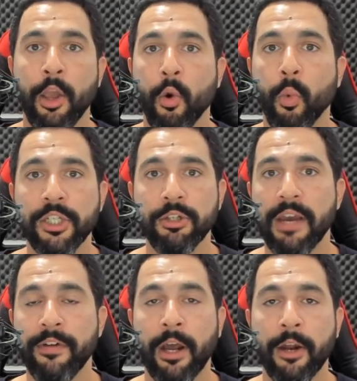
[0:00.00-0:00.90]
what you
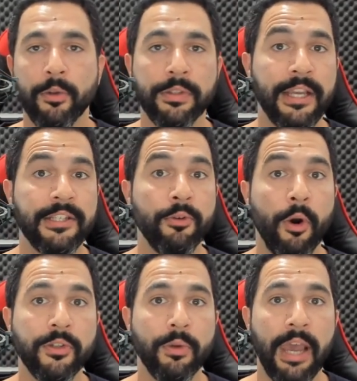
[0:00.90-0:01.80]
have on AutoDS, you
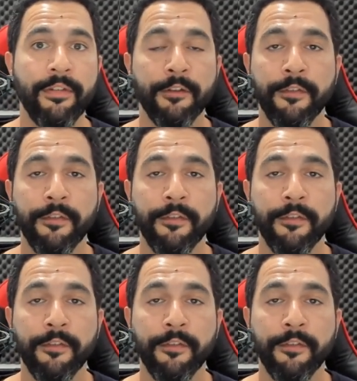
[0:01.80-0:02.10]
also have on the